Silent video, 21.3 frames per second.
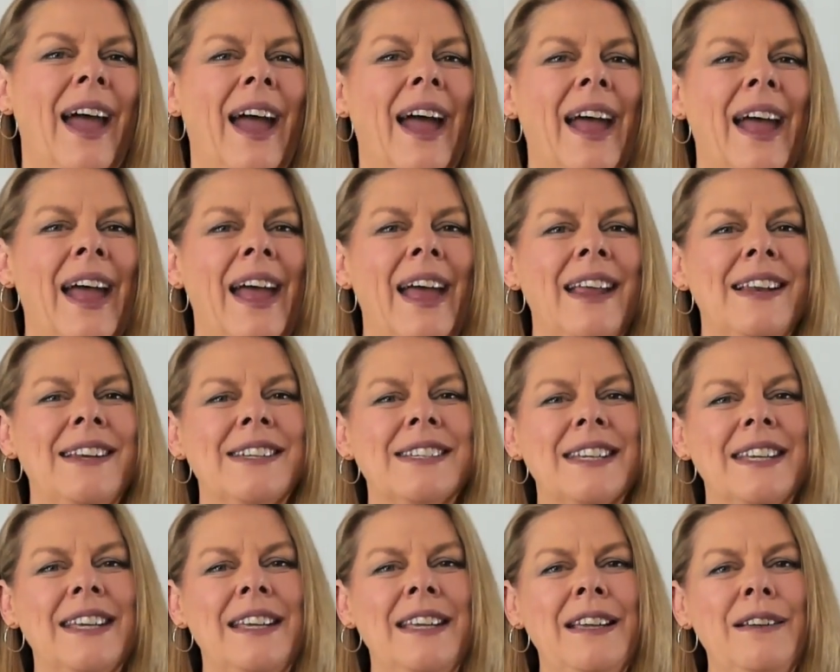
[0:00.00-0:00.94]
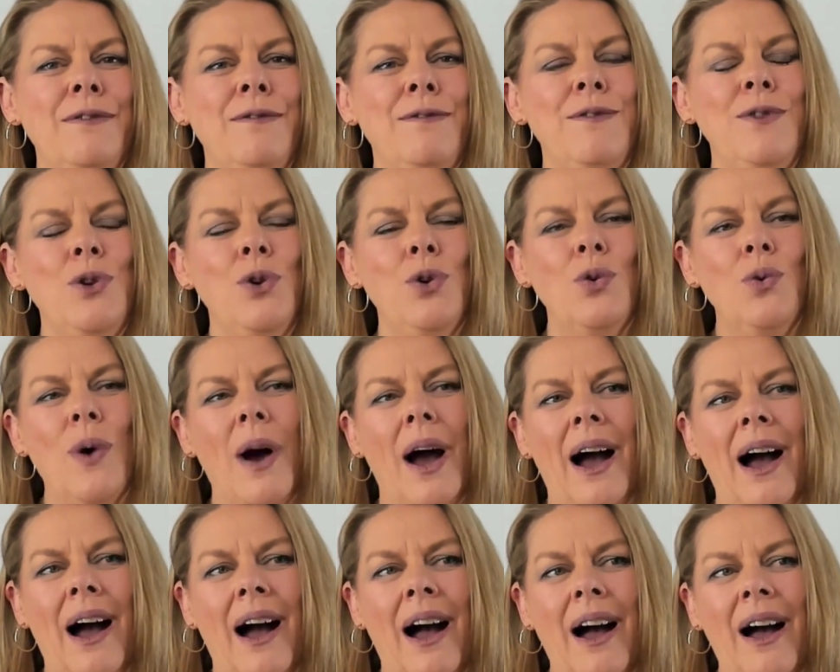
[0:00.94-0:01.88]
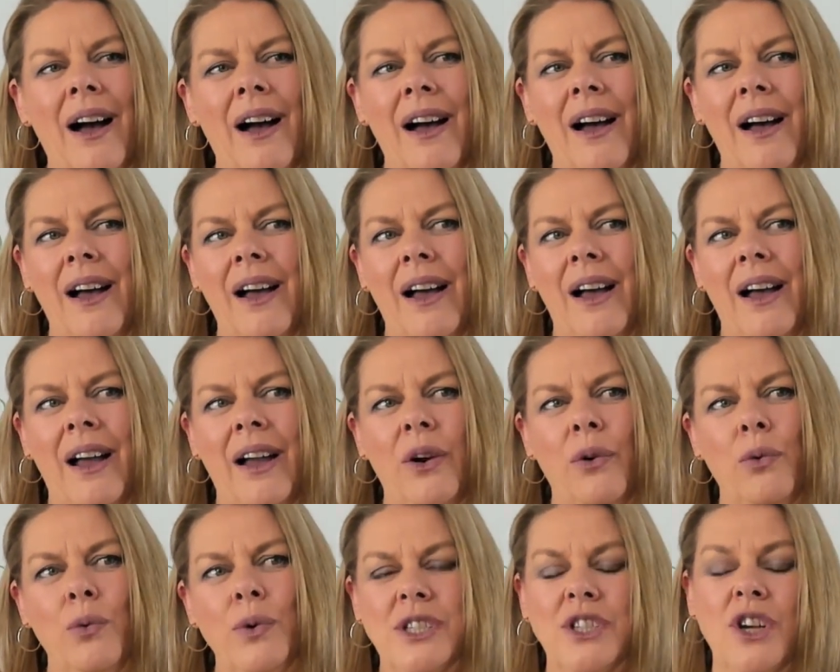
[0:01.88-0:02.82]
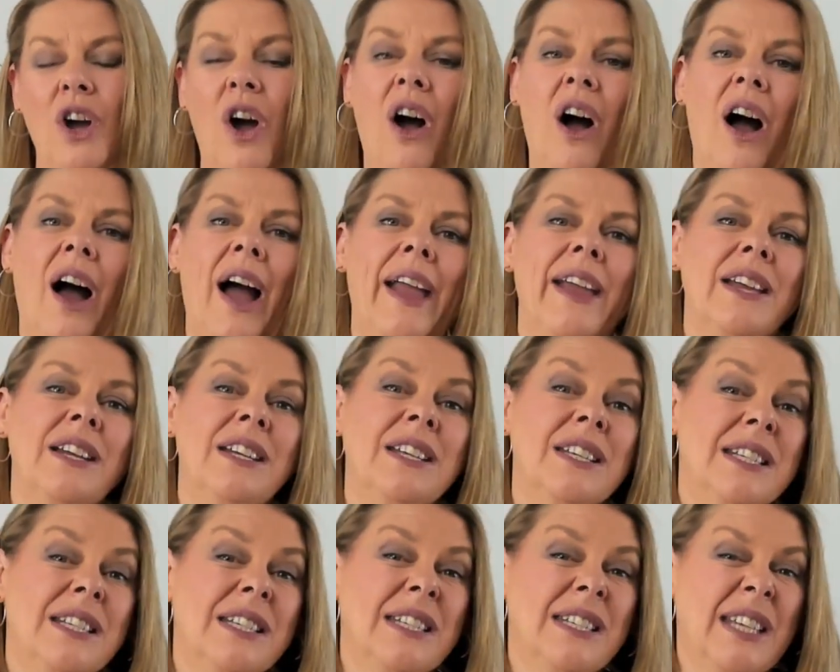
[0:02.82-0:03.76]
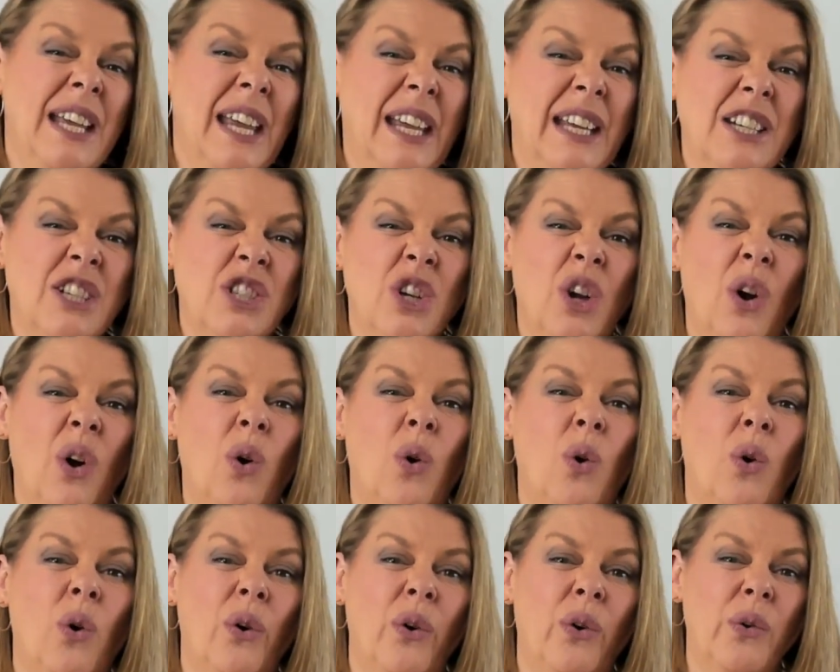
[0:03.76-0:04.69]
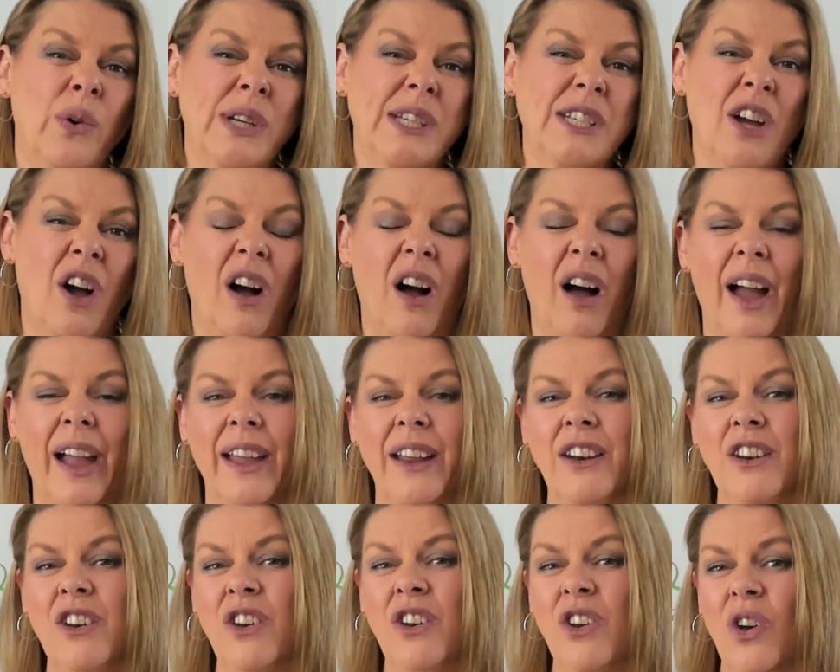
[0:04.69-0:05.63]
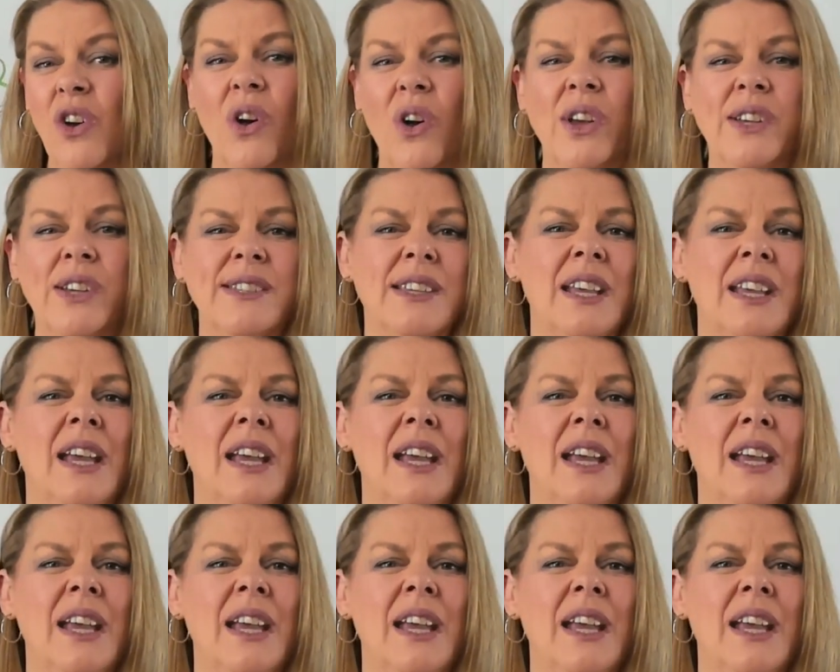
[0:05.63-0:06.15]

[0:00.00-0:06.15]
and if you are a retired teacher or a retired nurse